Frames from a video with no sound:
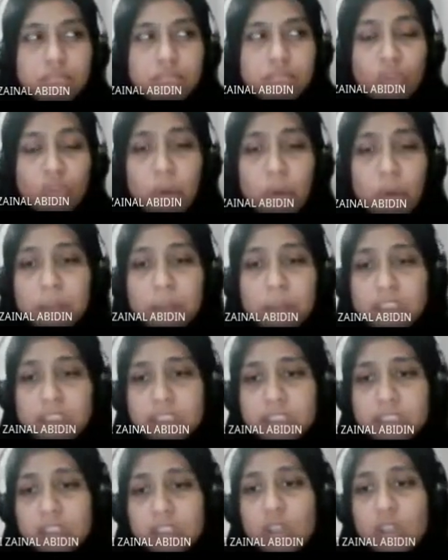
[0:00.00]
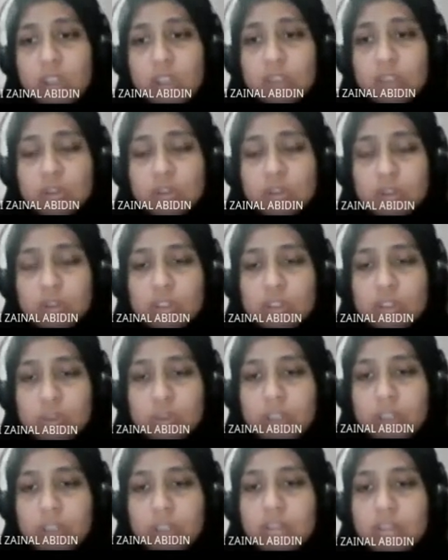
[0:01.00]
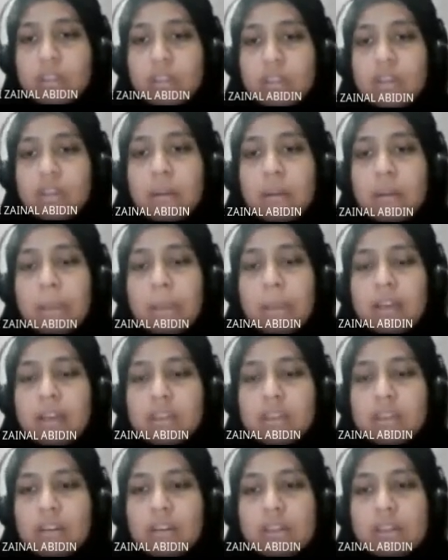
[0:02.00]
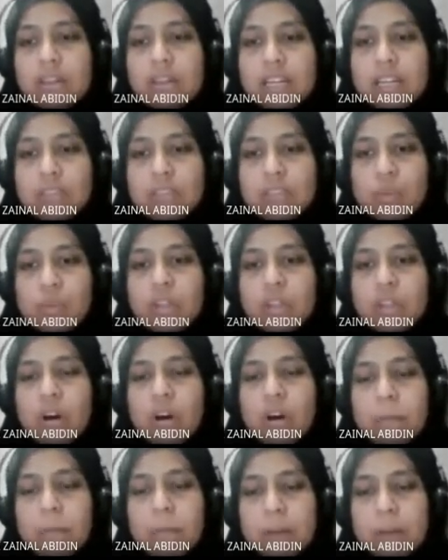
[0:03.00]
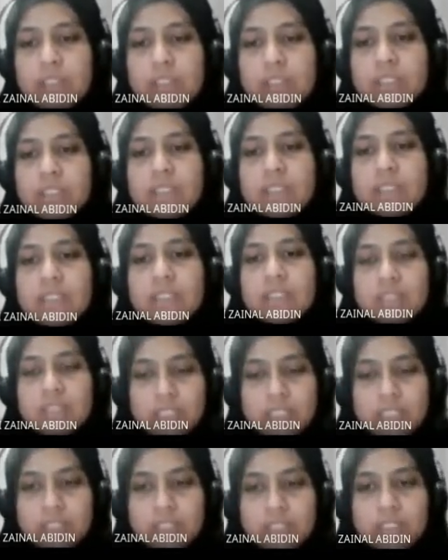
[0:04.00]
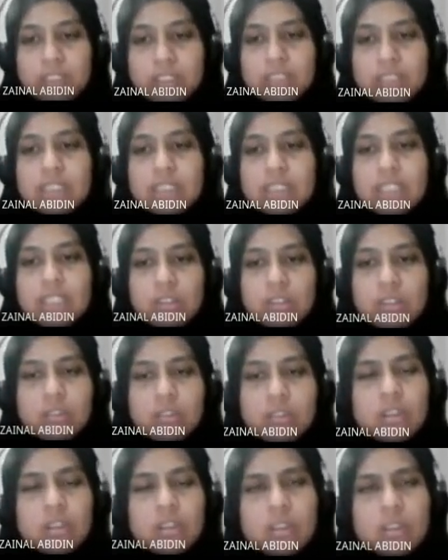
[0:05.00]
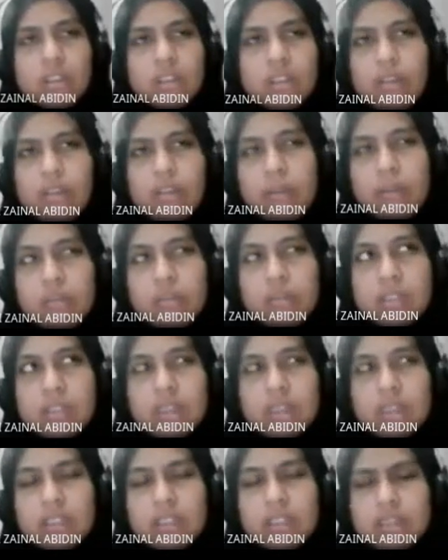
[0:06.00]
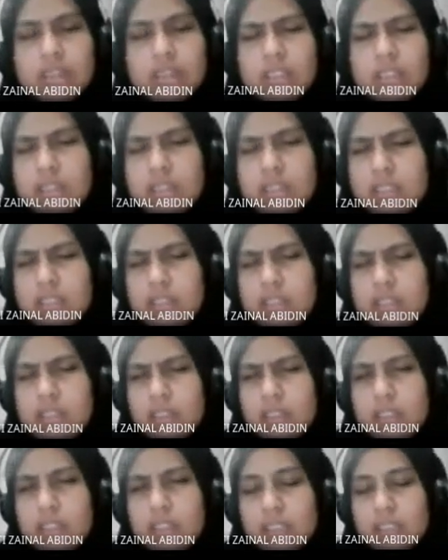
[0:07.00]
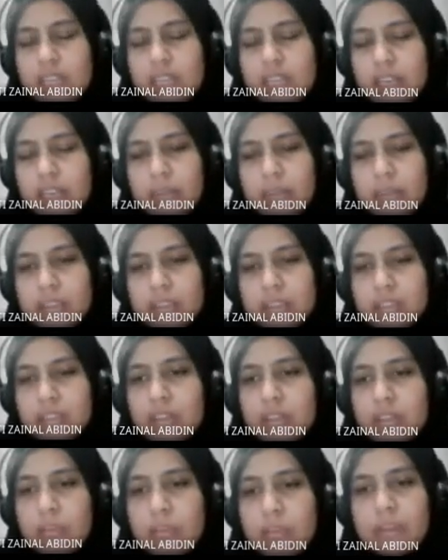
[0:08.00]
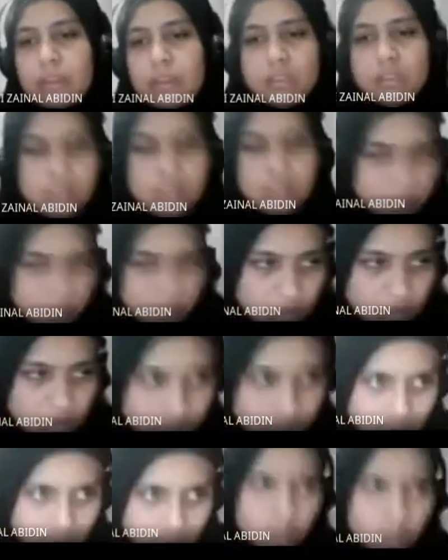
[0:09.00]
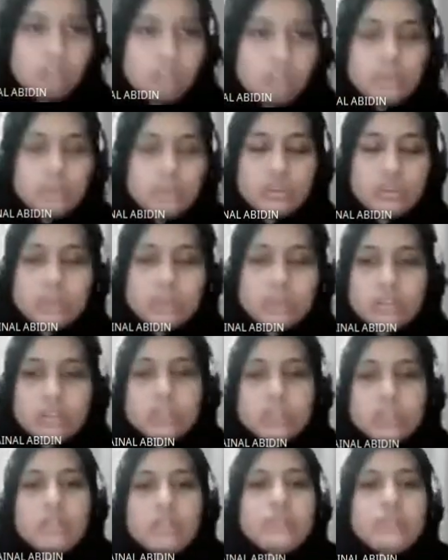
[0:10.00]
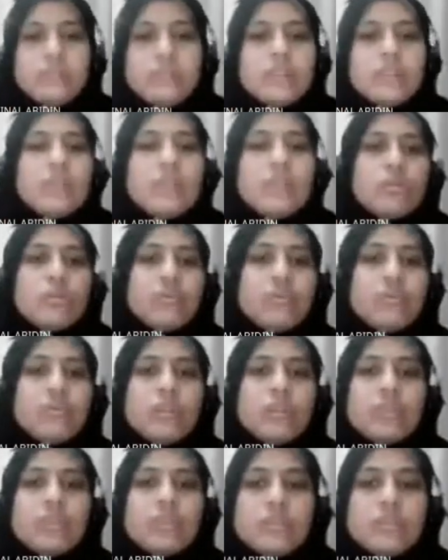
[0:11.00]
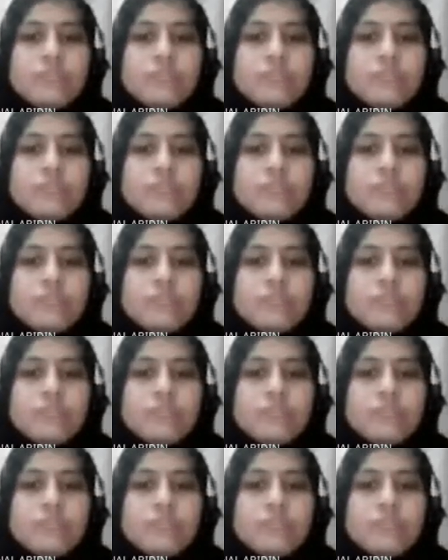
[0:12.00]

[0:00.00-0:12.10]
operation. So this one, bank account class with operation signature included. If I'm not mistaken, in this slide I mentioned operation signature should refer to the